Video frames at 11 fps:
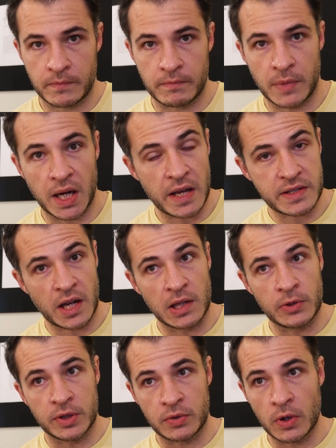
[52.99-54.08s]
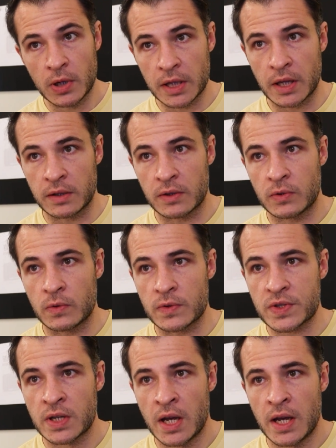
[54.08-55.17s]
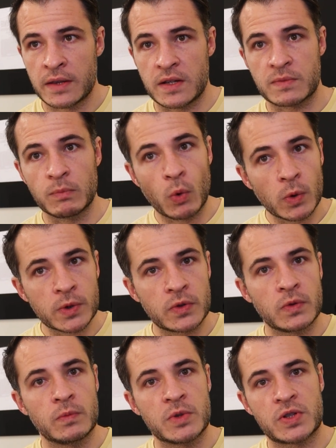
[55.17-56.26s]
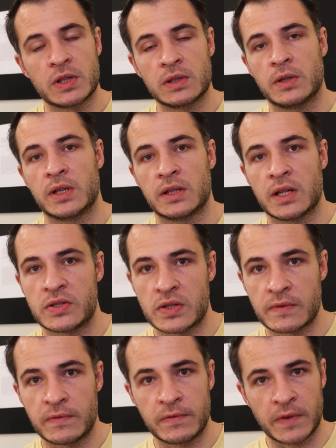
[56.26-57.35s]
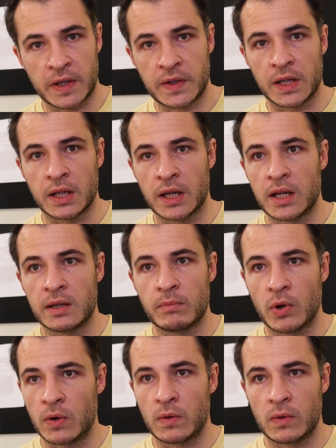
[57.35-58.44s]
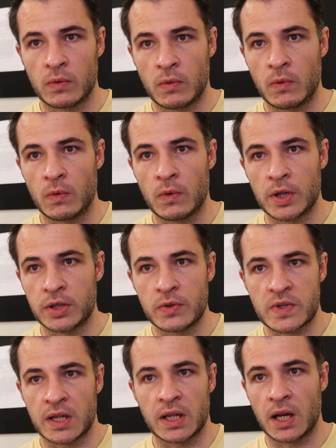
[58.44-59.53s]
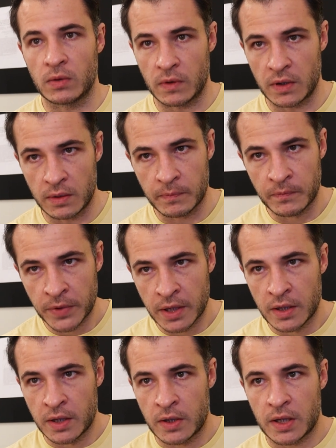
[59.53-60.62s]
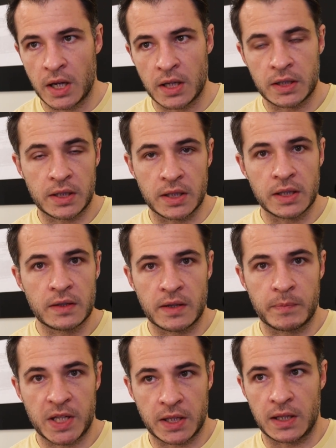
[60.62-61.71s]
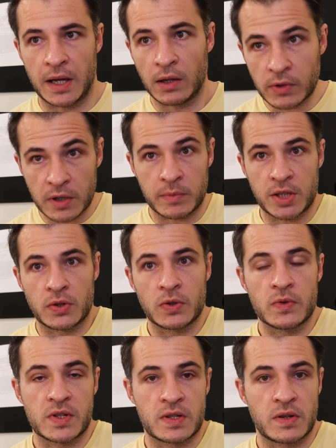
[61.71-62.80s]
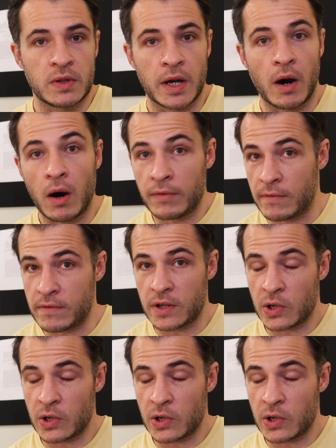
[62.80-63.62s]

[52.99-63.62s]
But as I alluded to earlier in the course, there's more to machine learning than just fitting a model or using an algorithm. Okay, and indeed, the particular algorithm that you use is only half of the